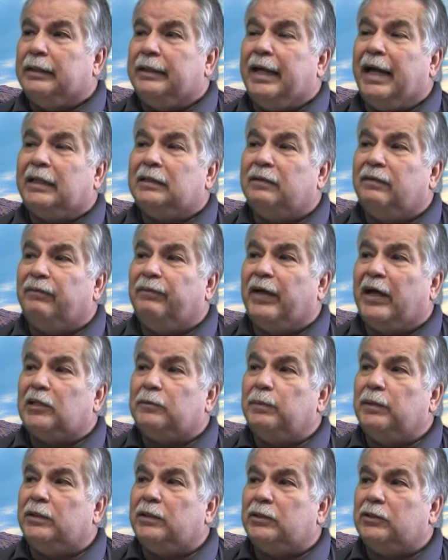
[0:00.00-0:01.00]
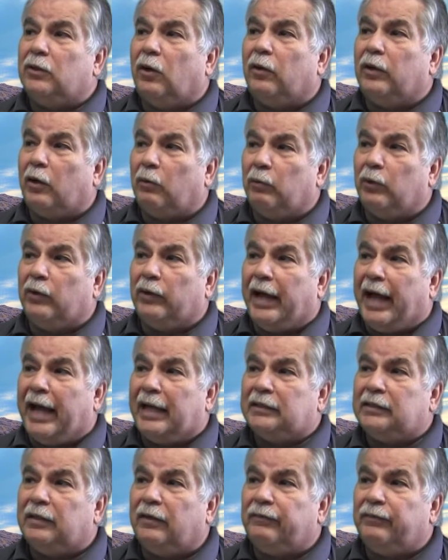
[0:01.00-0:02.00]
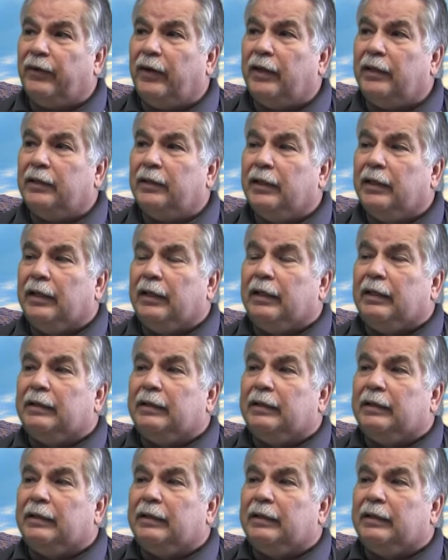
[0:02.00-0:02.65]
The next investment is called a real asset fund.